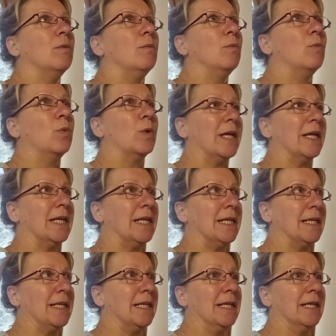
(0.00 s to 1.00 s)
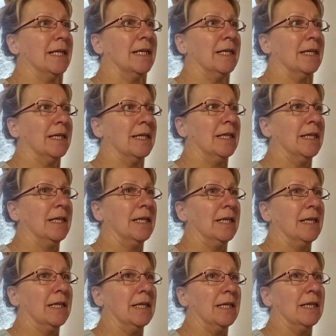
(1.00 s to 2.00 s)
We
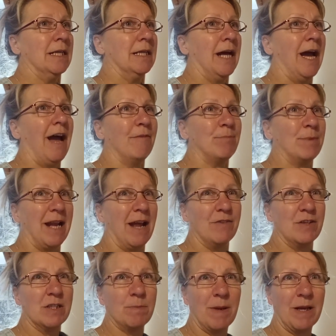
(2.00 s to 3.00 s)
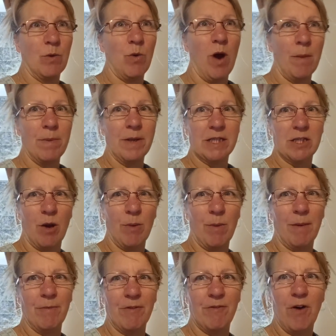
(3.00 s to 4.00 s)
have been having to spend quite a bit of time
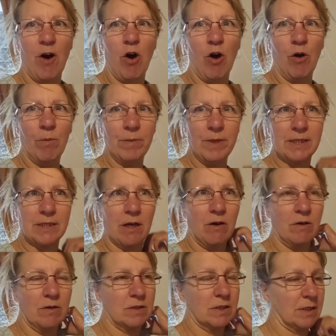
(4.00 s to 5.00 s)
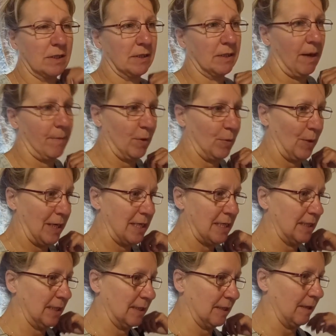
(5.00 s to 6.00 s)
up the farm this last couple of
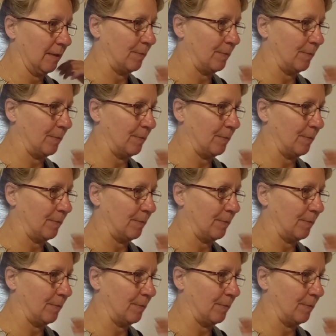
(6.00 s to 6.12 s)
weeks